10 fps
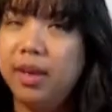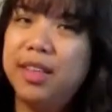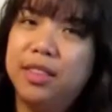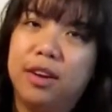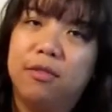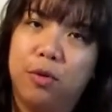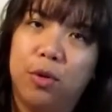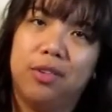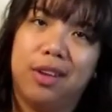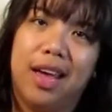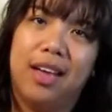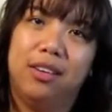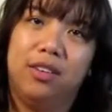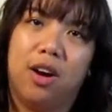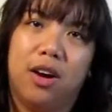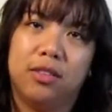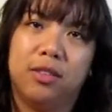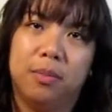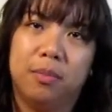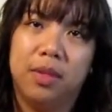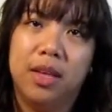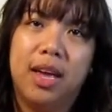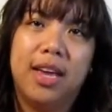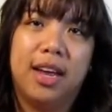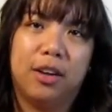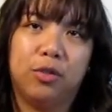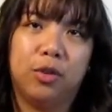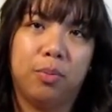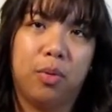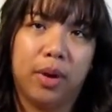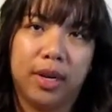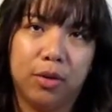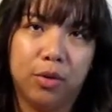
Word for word: And then of course I had to dock an extra point